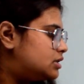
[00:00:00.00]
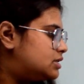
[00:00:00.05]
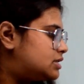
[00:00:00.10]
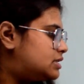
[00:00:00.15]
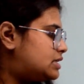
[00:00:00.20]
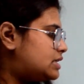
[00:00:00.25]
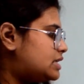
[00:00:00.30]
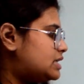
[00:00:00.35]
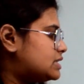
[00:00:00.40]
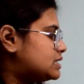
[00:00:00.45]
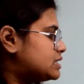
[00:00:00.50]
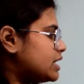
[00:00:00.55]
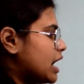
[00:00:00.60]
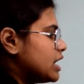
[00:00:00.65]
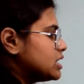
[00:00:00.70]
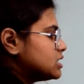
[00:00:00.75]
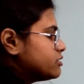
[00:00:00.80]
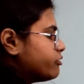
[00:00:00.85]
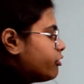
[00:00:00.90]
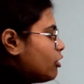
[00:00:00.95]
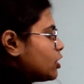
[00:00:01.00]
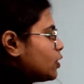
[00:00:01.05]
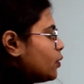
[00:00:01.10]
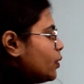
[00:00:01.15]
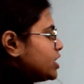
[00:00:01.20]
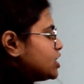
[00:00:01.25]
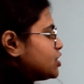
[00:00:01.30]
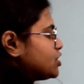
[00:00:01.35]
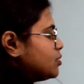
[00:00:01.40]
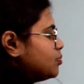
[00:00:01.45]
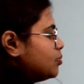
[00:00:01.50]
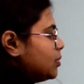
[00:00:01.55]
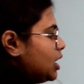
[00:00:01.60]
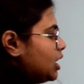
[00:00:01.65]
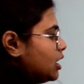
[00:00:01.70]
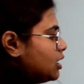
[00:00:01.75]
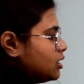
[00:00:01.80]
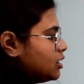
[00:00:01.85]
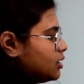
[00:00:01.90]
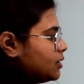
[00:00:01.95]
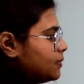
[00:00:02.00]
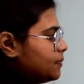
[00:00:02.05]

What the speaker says: C stands for question mark,